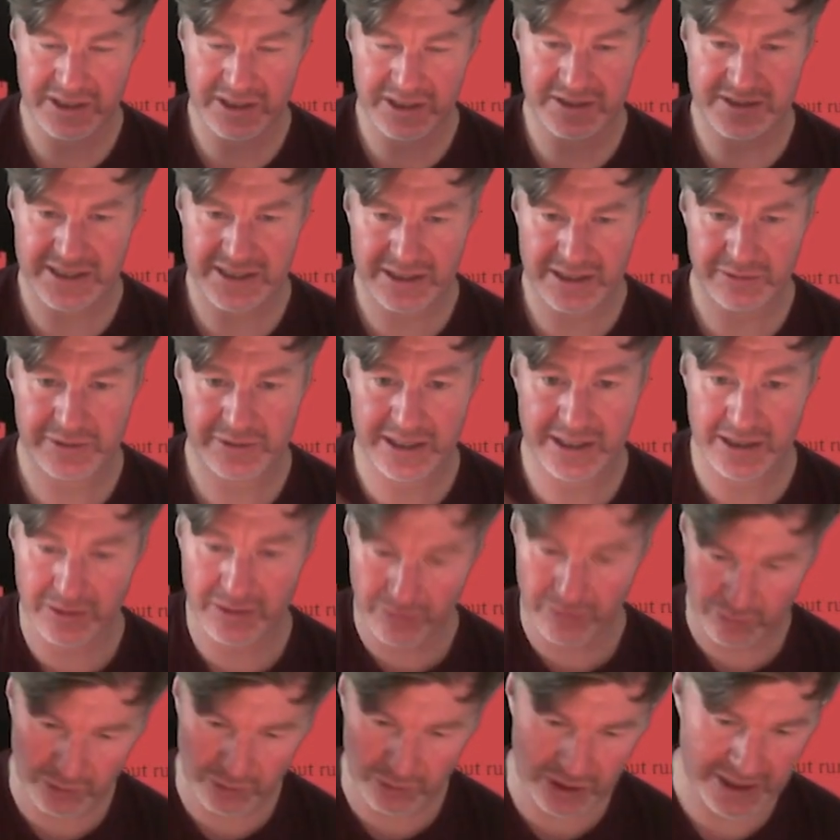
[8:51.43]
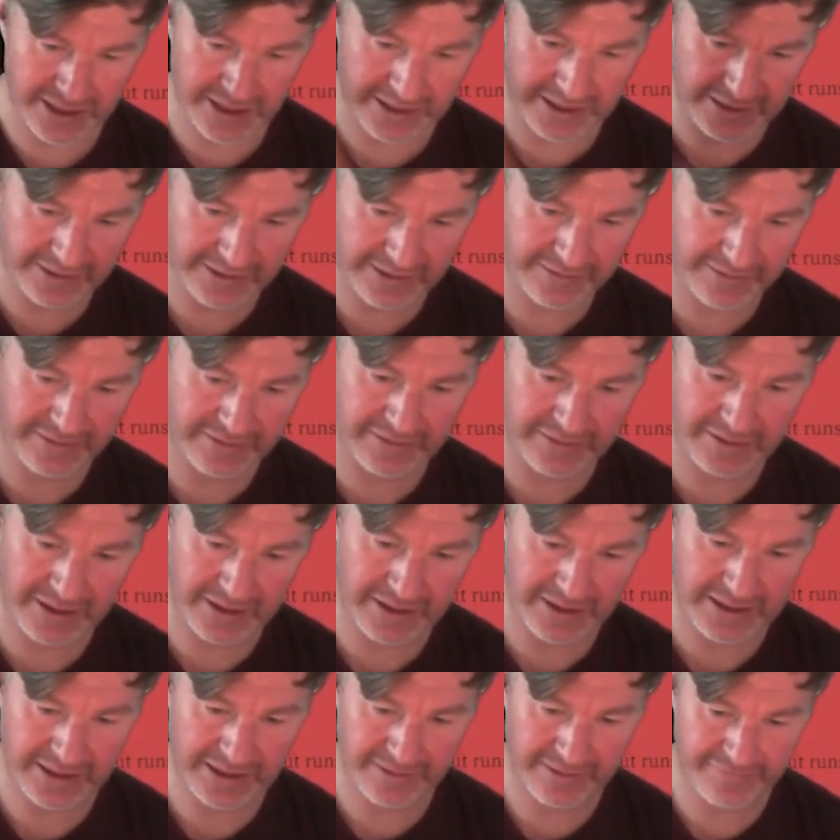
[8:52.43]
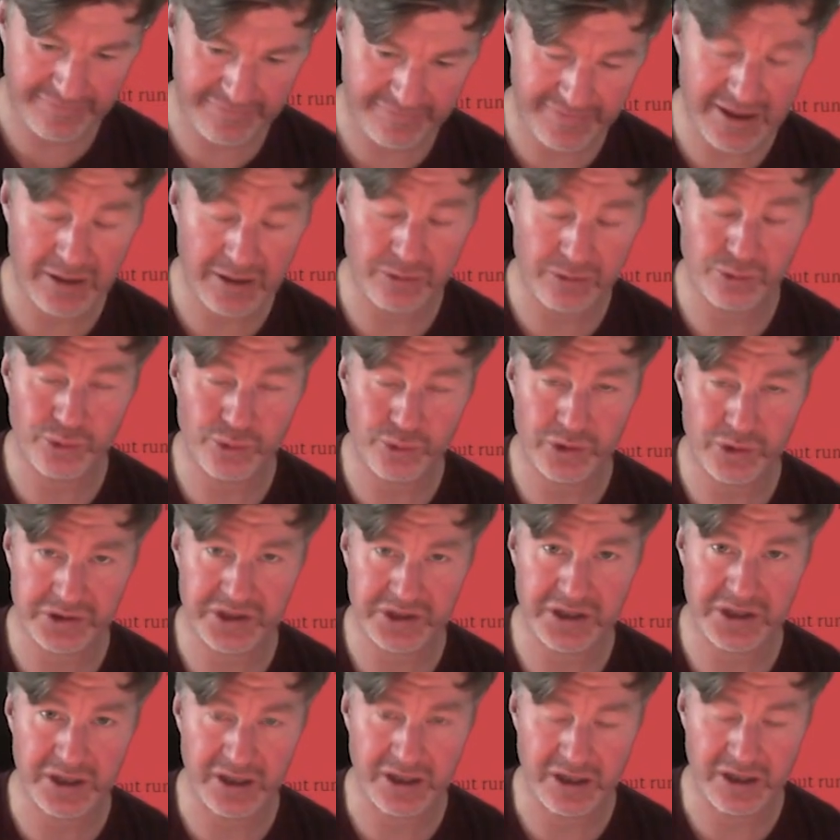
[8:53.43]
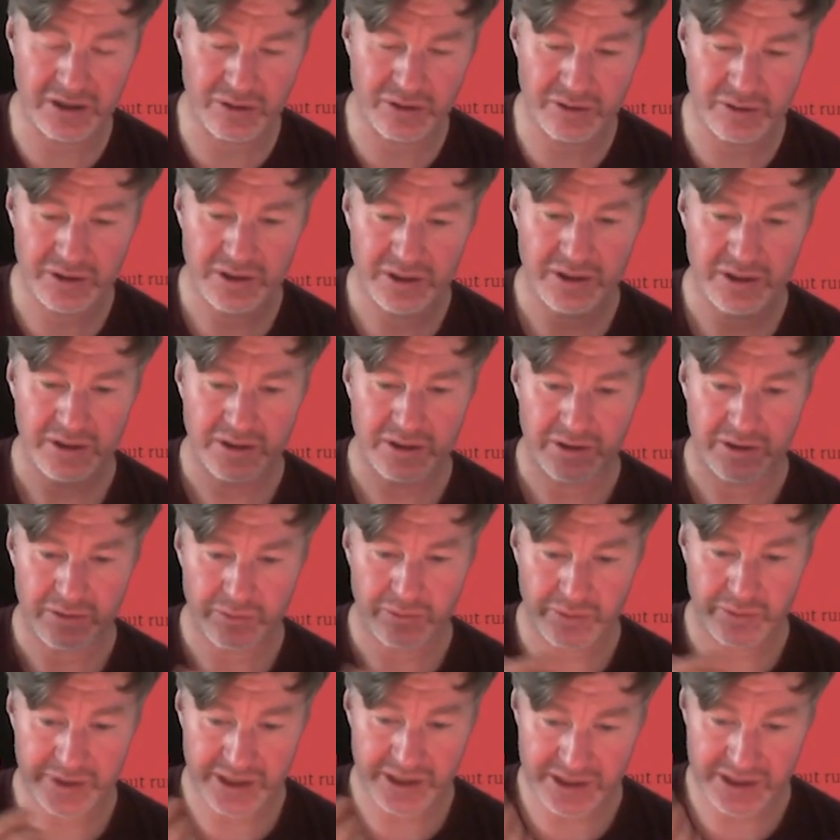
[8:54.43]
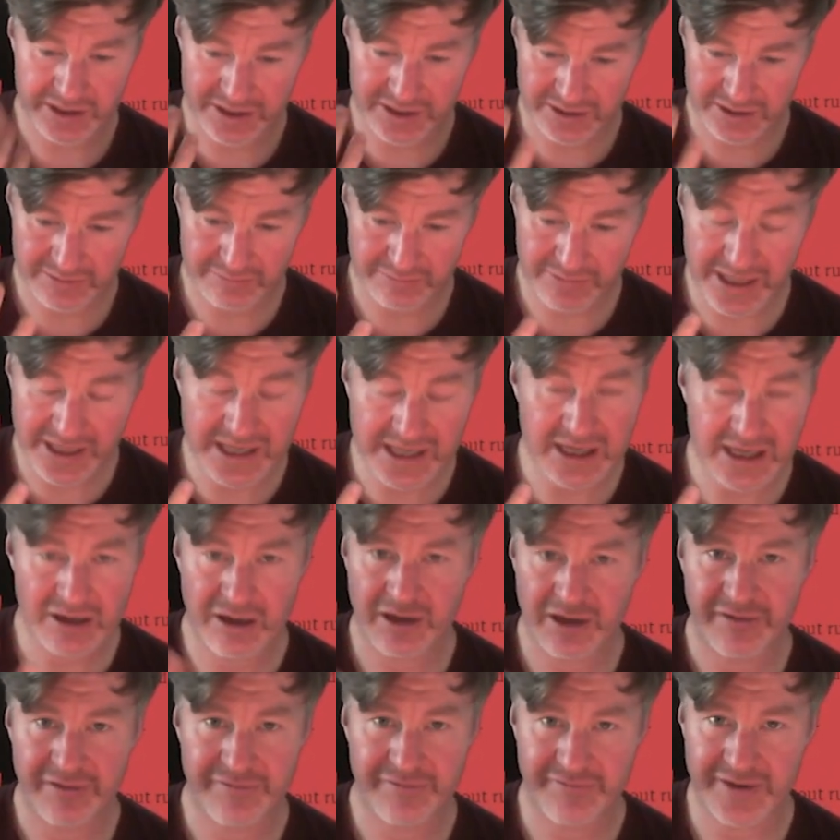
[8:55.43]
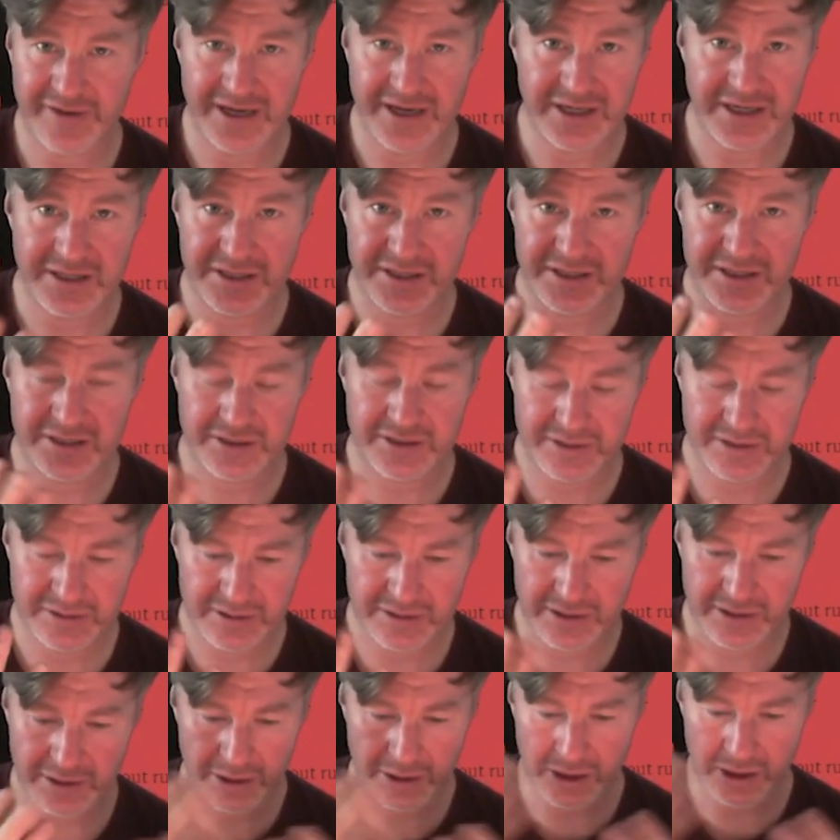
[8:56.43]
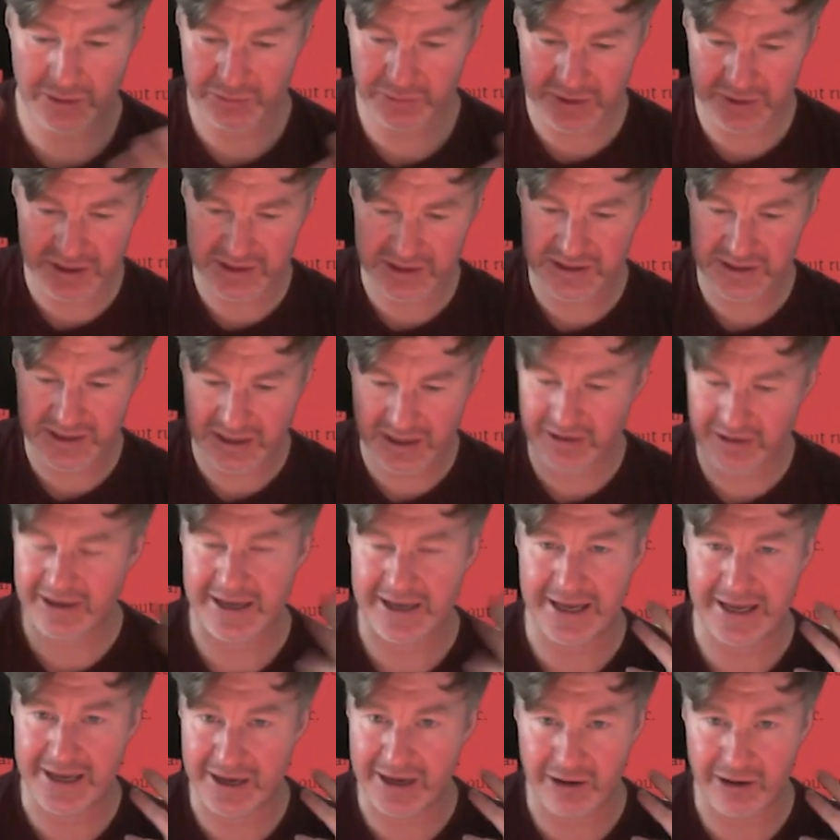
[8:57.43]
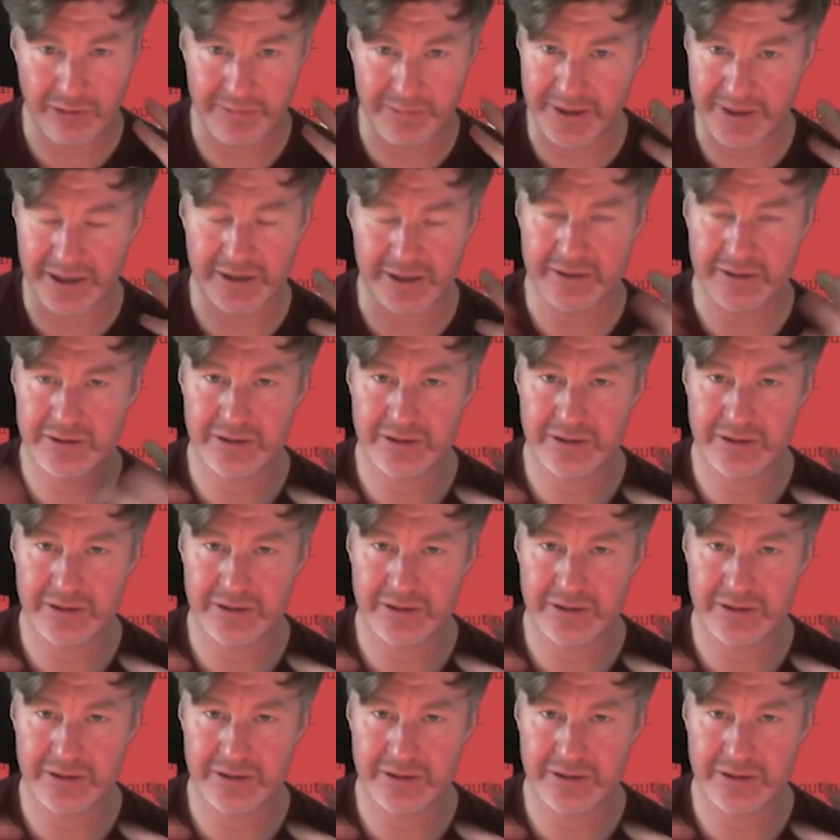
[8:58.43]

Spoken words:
tell now what fell was a girl. We can make out her face. We can see her hair a bit.